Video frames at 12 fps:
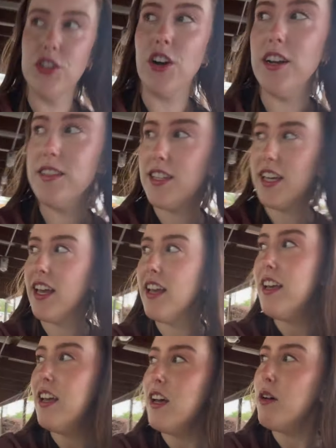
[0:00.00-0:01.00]
Honestly,
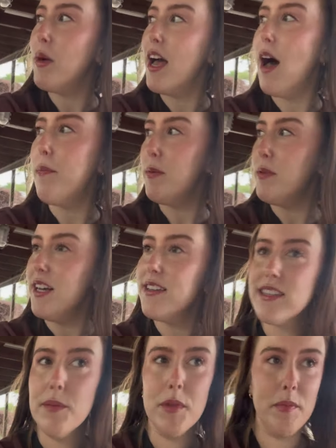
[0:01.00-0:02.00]
my happy
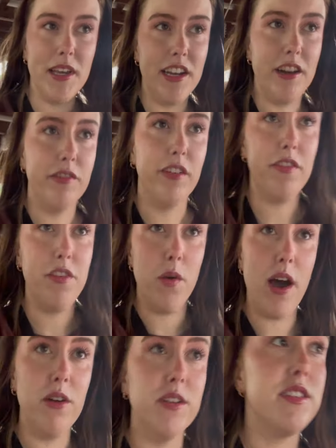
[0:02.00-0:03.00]
place, I'm gonna be in here for a few
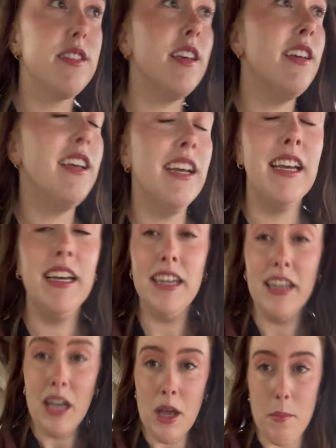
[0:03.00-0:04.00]
hours.
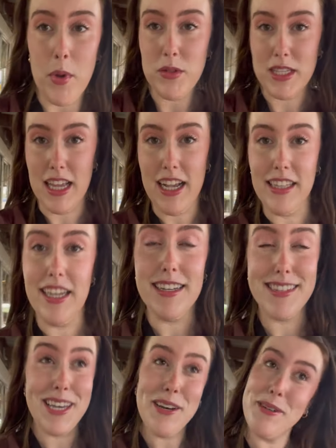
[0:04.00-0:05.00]
Most likely,
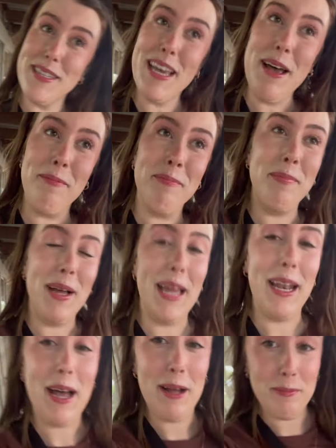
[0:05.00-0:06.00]
because I always am.
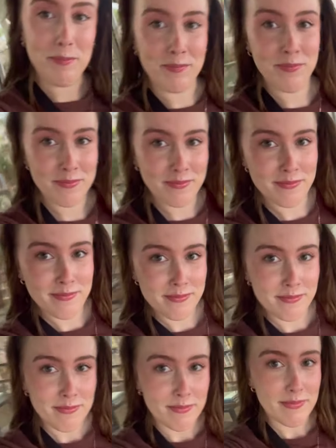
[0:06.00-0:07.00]
But um,
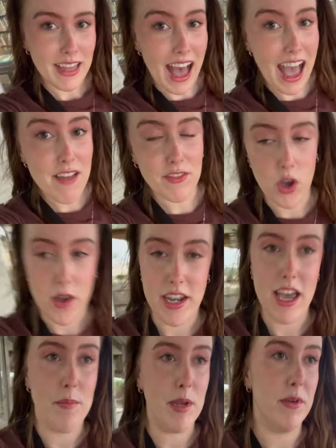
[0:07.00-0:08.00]
I have no idea
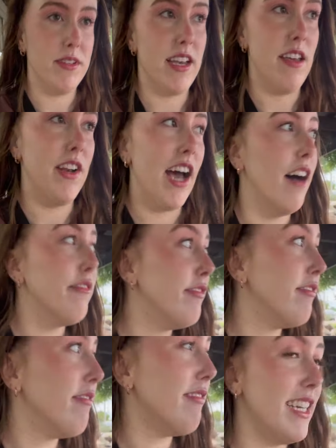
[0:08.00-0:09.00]
how many books I even have.
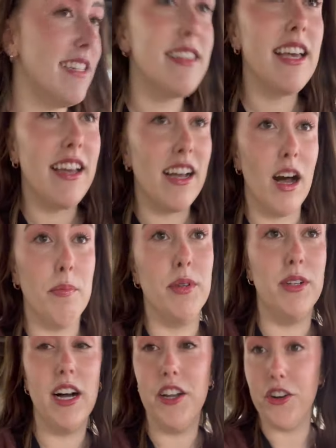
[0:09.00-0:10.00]
It's like a
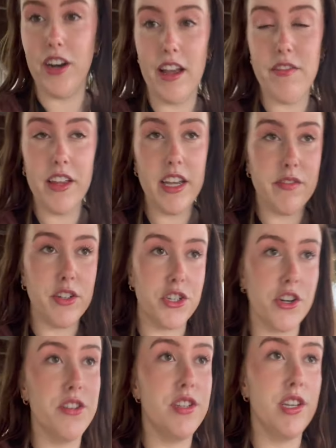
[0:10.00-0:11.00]
couple hundred, I feel like for
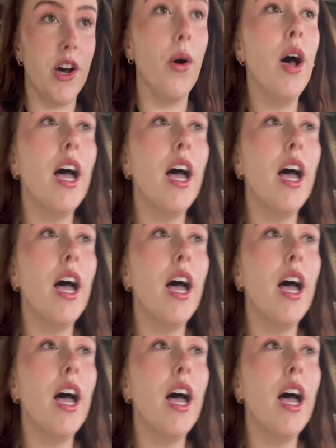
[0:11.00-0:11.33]
sure. So